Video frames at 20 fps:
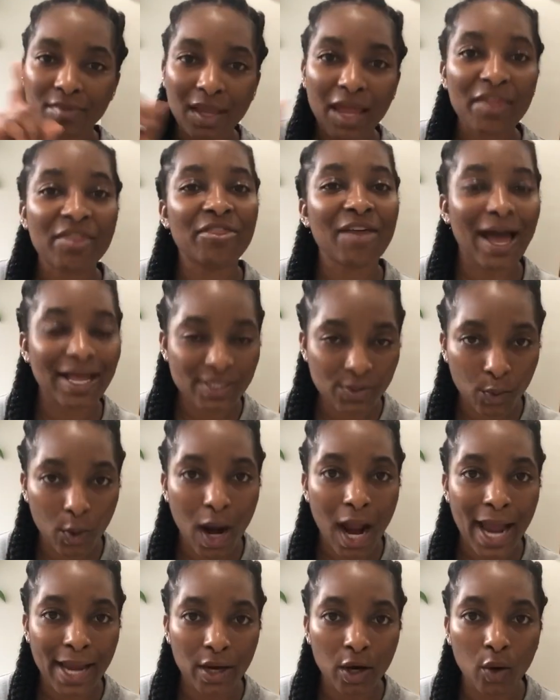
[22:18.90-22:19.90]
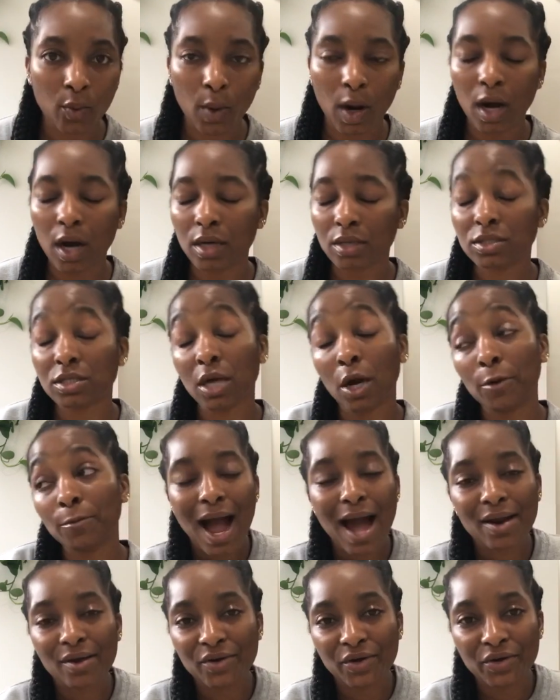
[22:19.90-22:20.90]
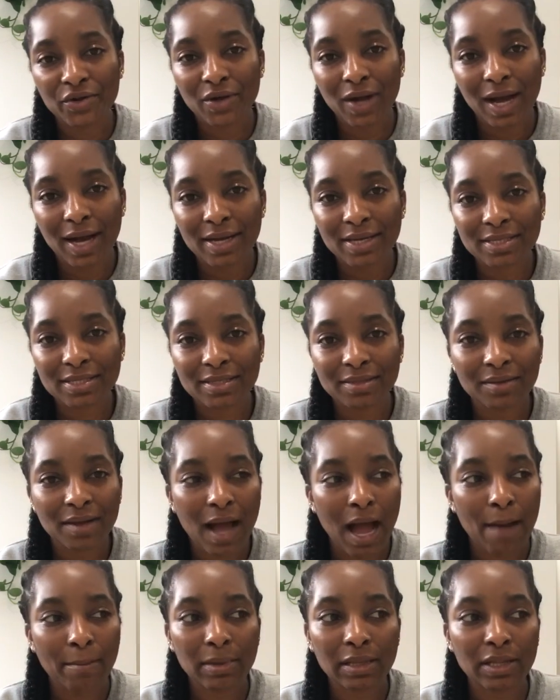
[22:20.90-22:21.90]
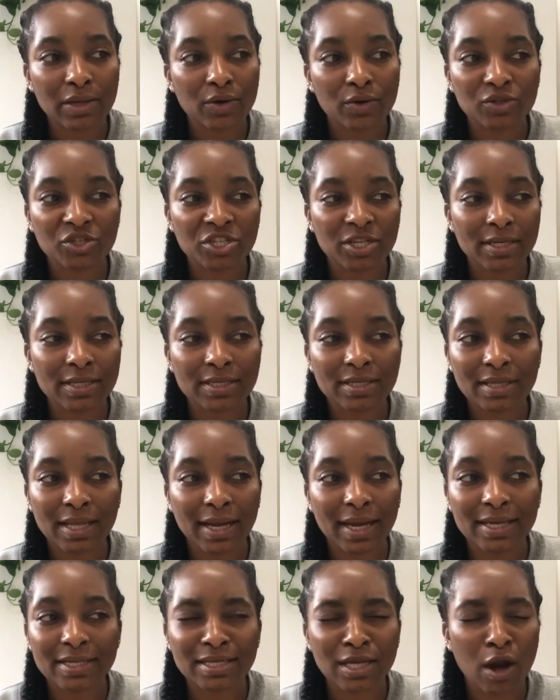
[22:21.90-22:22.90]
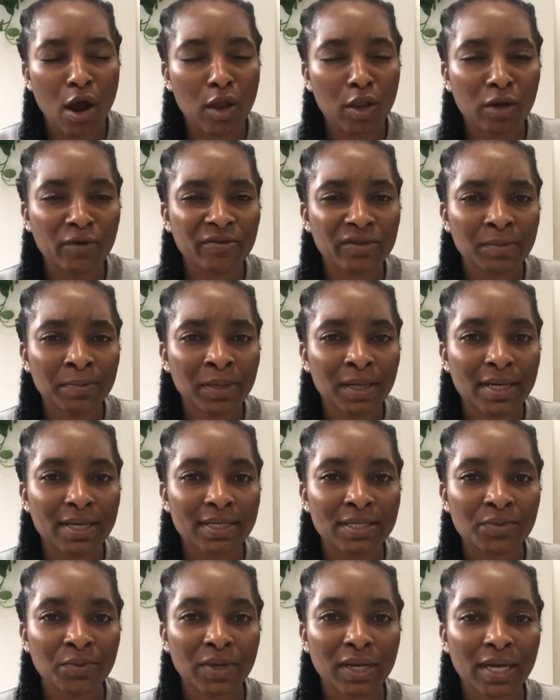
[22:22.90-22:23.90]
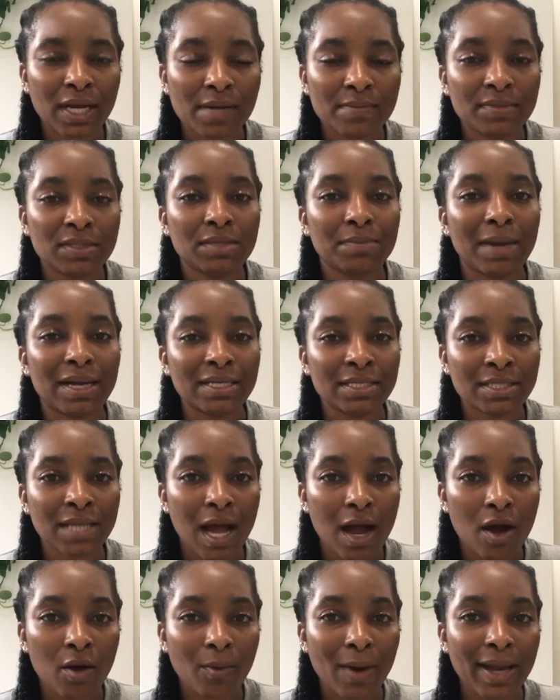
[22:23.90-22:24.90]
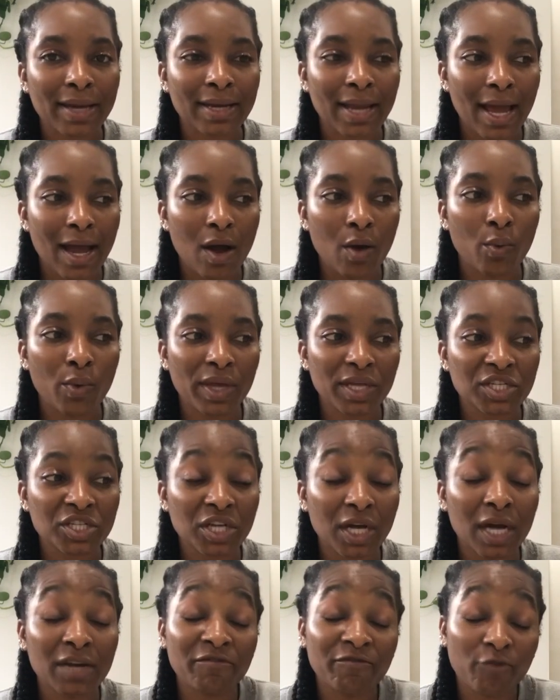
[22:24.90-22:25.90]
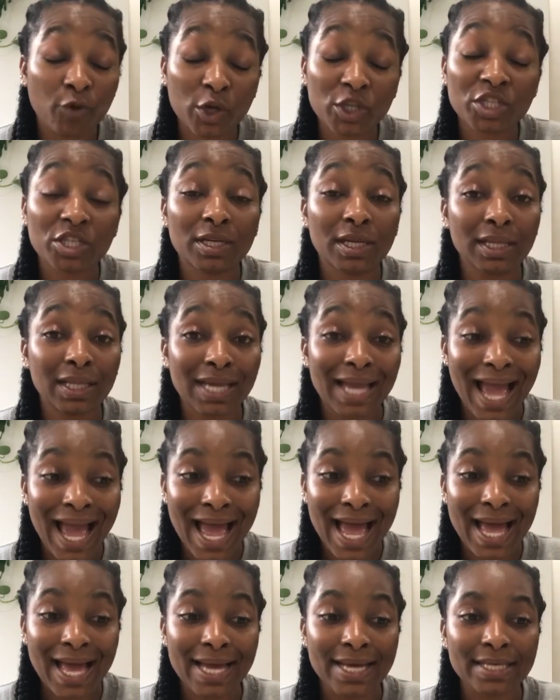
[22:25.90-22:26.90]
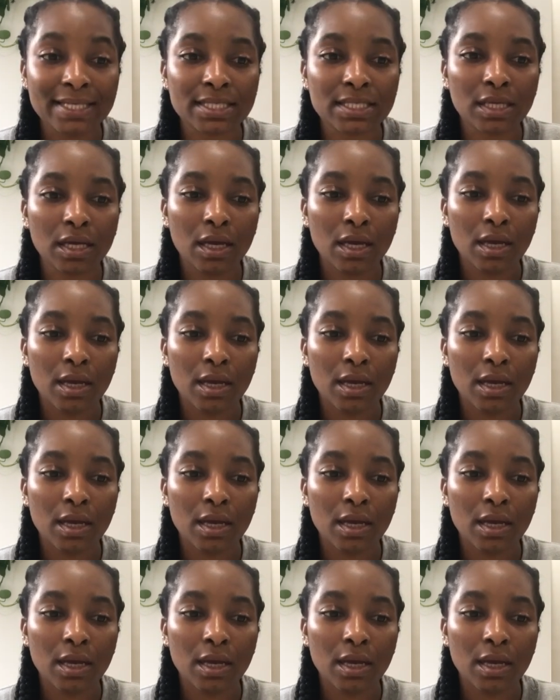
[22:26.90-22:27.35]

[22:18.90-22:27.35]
That's where I go wrong. So I don't know, you guys. I'm a little just, like I said, all over the place when it comes to my style right now, which unfortunately has